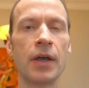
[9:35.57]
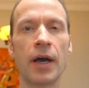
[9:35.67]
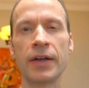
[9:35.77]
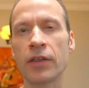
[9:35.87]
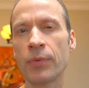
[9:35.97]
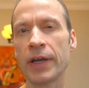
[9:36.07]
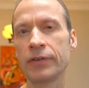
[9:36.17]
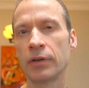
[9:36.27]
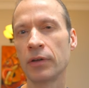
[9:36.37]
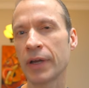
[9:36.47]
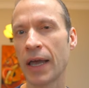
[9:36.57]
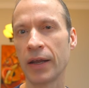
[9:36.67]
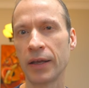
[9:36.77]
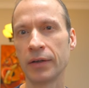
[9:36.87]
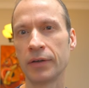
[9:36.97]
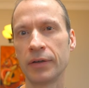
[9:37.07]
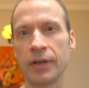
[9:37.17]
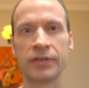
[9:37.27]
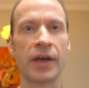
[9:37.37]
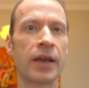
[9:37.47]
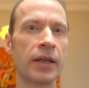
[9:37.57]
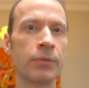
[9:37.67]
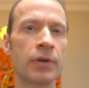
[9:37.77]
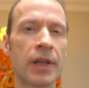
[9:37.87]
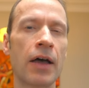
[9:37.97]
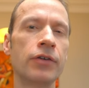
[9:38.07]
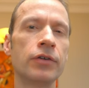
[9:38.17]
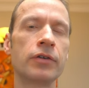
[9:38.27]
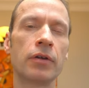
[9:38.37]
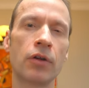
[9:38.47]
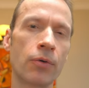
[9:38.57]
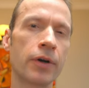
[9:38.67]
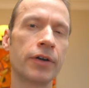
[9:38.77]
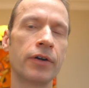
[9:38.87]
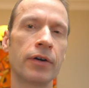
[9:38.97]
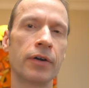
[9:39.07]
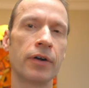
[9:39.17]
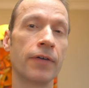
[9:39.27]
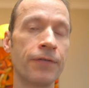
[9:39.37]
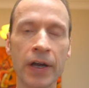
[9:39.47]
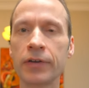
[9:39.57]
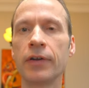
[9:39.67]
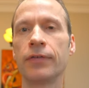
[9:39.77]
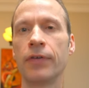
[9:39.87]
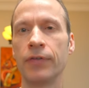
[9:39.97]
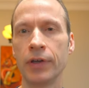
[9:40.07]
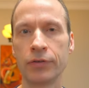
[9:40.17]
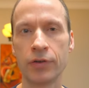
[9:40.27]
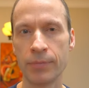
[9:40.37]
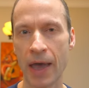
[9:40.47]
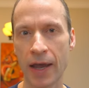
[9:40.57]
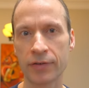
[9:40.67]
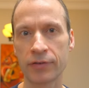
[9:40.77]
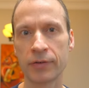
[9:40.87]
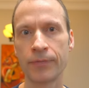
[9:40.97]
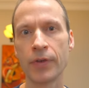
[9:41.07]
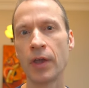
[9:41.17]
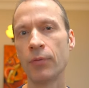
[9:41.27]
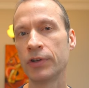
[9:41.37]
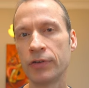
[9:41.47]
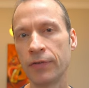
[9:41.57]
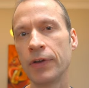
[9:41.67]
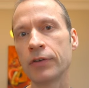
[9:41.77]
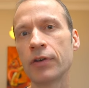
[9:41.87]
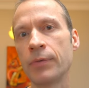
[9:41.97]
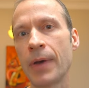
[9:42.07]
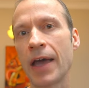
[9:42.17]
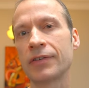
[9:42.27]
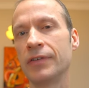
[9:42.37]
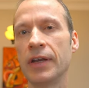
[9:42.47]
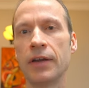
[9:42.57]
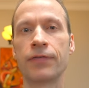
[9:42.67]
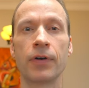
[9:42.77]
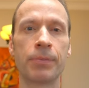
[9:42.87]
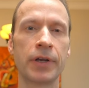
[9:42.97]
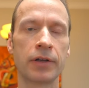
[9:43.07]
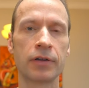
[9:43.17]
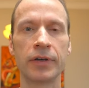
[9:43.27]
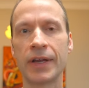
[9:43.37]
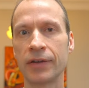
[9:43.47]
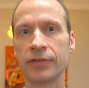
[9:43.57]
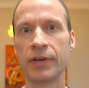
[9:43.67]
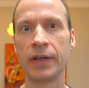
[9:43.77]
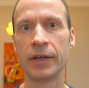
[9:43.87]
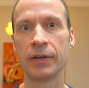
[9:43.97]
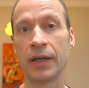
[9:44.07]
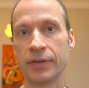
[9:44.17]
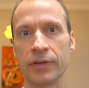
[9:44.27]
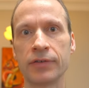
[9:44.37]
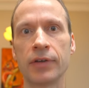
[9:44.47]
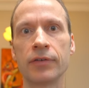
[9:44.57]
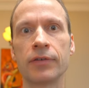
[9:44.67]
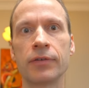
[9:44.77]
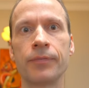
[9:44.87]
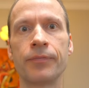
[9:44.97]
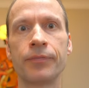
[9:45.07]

Another way to look at it is that it will allow you to lower your effective VO2 max, which is the VO2 max needed for a particular intensity and distance.